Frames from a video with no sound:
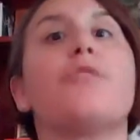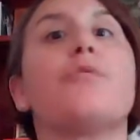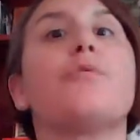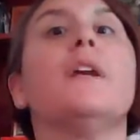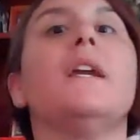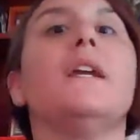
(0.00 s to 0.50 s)

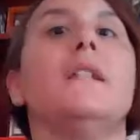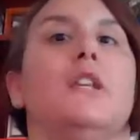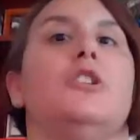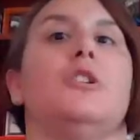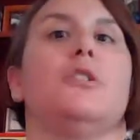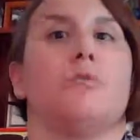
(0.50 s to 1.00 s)

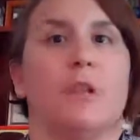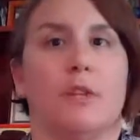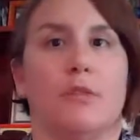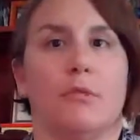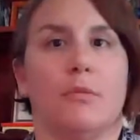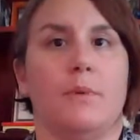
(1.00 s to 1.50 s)
3-digit
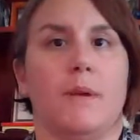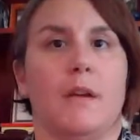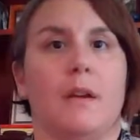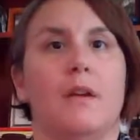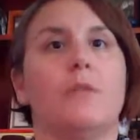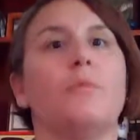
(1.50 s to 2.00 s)

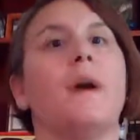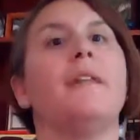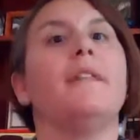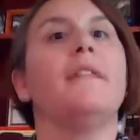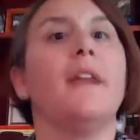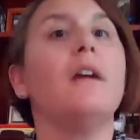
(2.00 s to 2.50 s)
regrouping
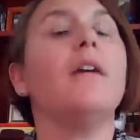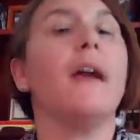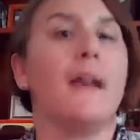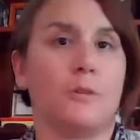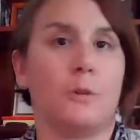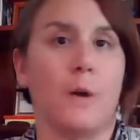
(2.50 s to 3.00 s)
when their
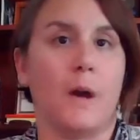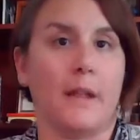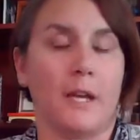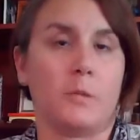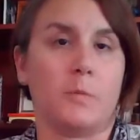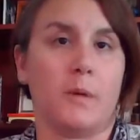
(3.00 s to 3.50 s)
SOL
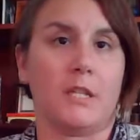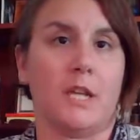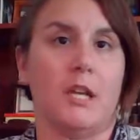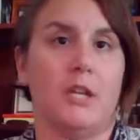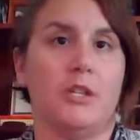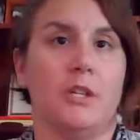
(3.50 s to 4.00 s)

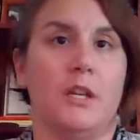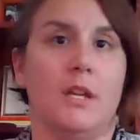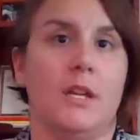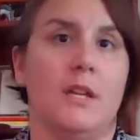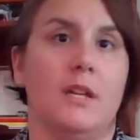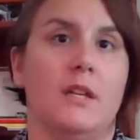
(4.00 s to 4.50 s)
expectation
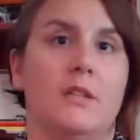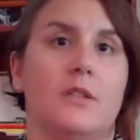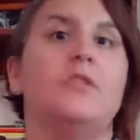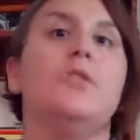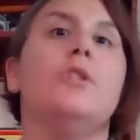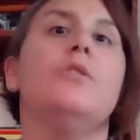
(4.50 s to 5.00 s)
is
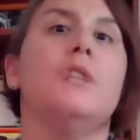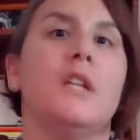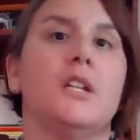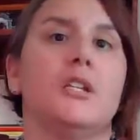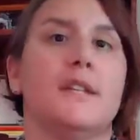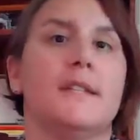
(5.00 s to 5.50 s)
2
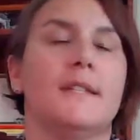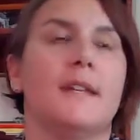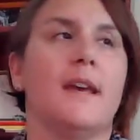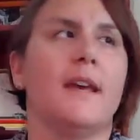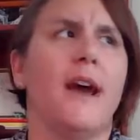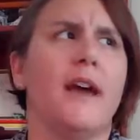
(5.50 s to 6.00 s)
digits,
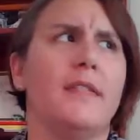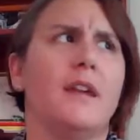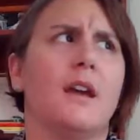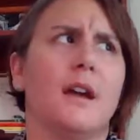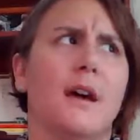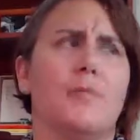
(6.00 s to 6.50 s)
I
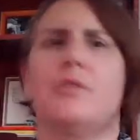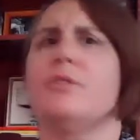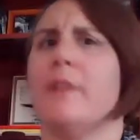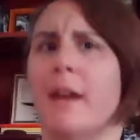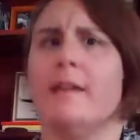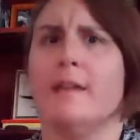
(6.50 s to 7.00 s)
think up to
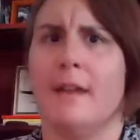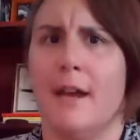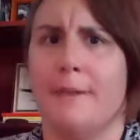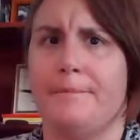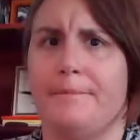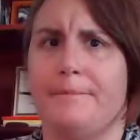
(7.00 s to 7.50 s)

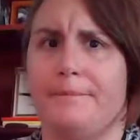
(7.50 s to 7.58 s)
99.